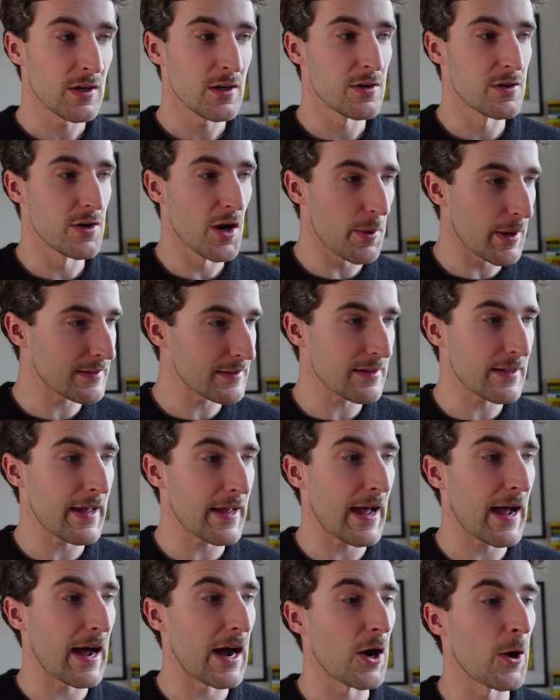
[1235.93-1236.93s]
No idea
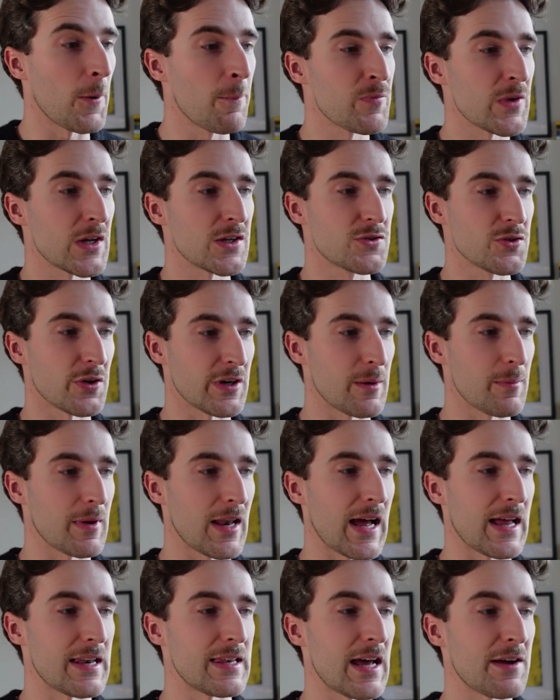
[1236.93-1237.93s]
how. Johnny
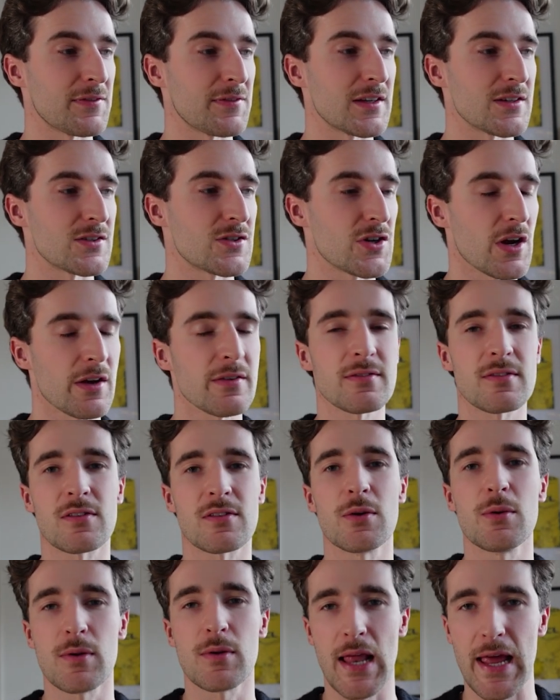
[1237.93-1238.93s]
Milan left it just
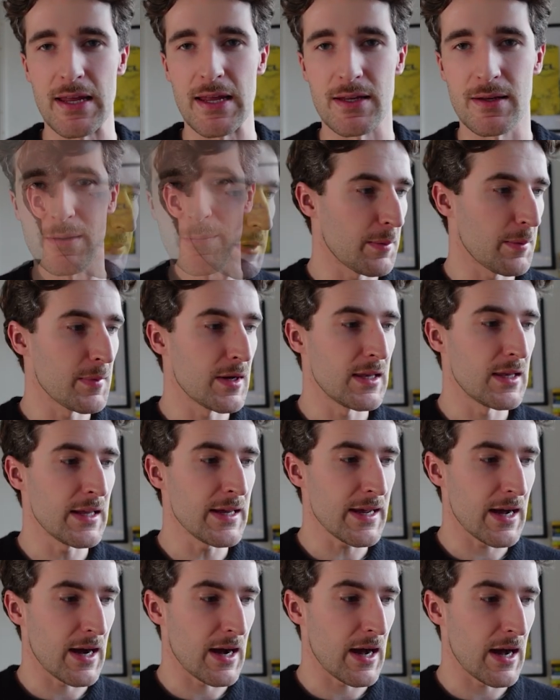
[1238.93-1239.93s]
too late. But
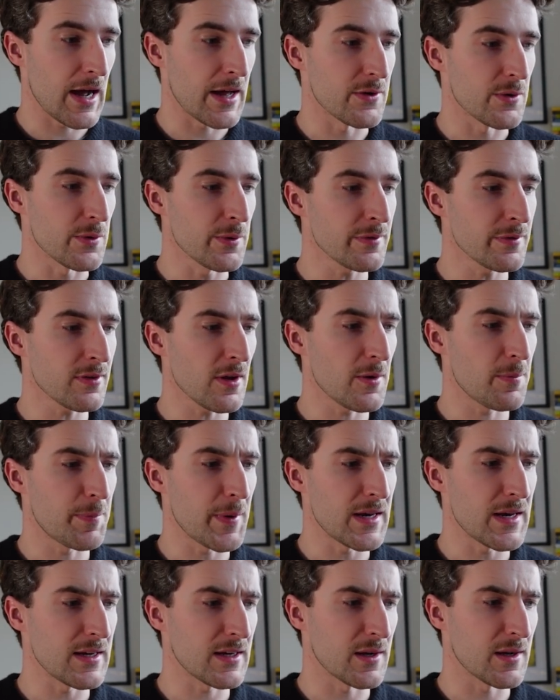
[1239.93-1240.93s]
Malia and also
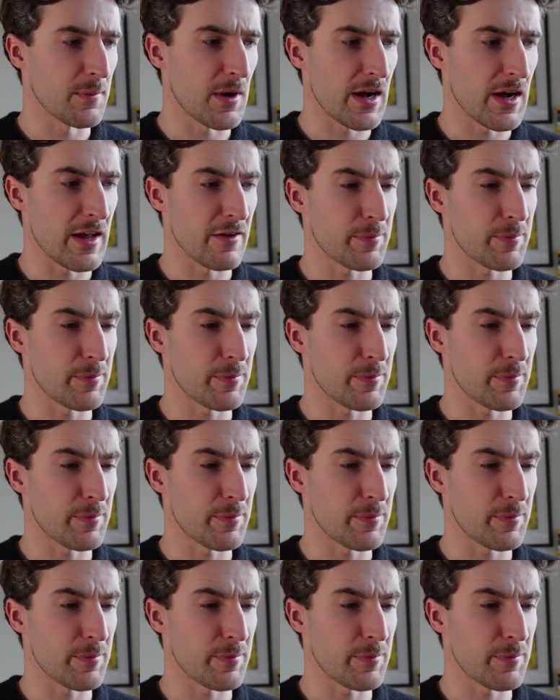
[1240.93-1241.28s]
Bini Gamai